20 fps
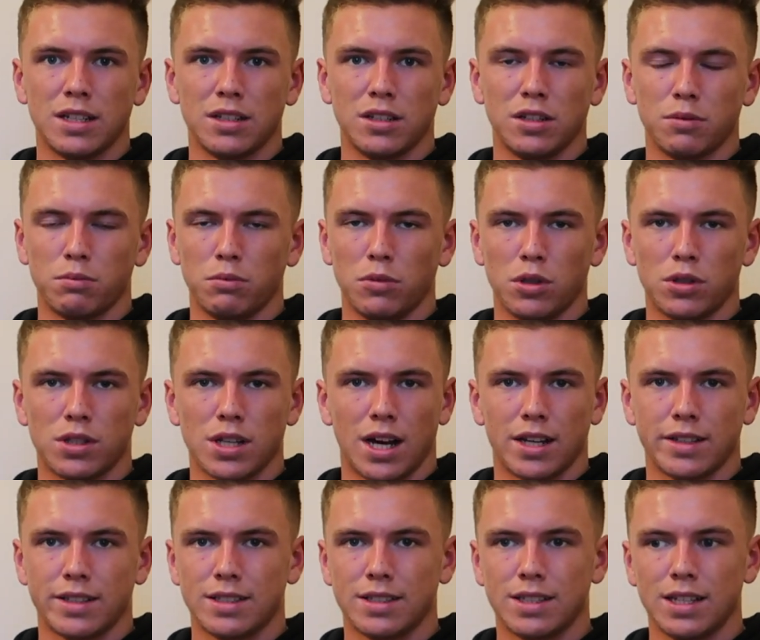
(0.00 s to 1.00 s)
and you
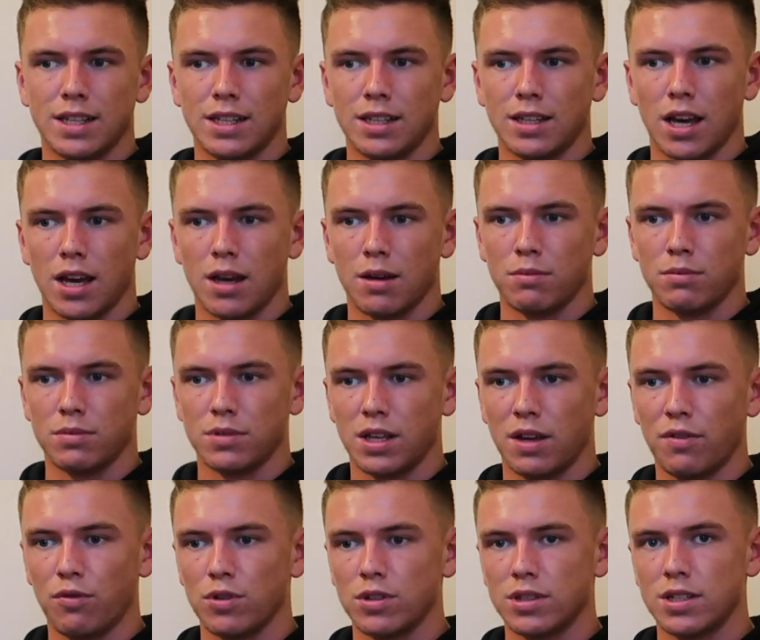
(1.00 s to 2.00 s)
start to see
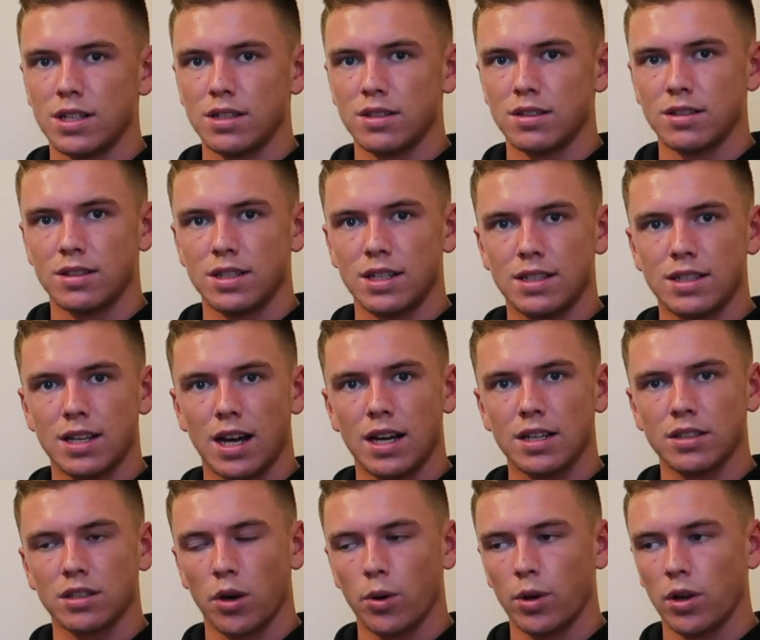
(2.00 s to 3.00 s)
differences and see
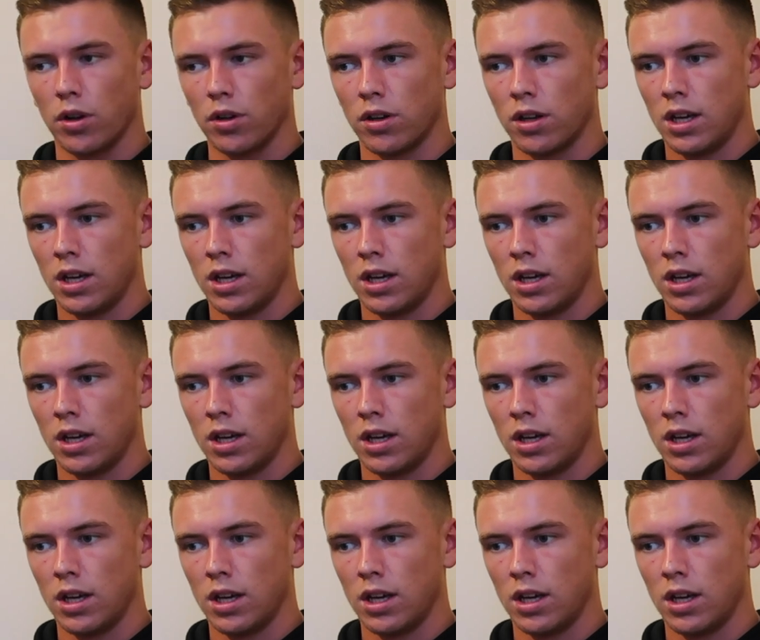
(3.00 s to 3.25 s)
size going on.